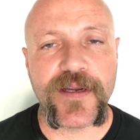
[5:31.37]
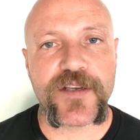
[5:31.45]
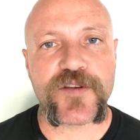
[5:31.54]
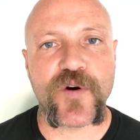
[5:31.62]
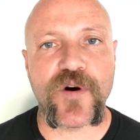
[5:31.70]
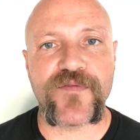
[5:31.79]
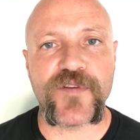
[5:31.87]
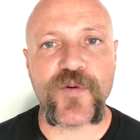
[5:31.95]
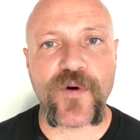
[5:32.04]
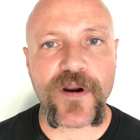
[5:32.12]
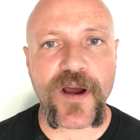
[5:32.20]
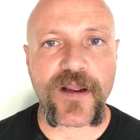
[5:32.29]
So if
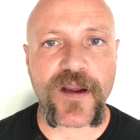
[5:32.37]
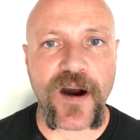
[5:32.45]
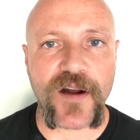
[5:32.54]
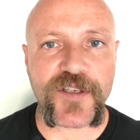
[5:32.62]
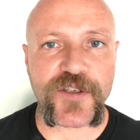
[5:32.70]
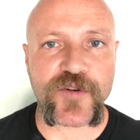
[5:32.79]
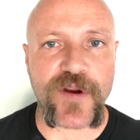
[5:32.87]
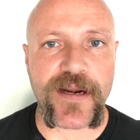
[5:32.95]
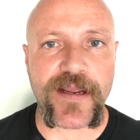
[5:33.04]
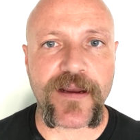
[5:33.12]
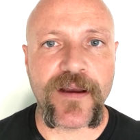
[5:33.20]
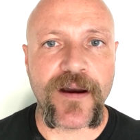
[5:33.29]
you are not
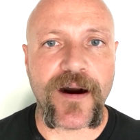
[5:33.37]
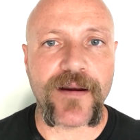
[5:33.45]
concentrating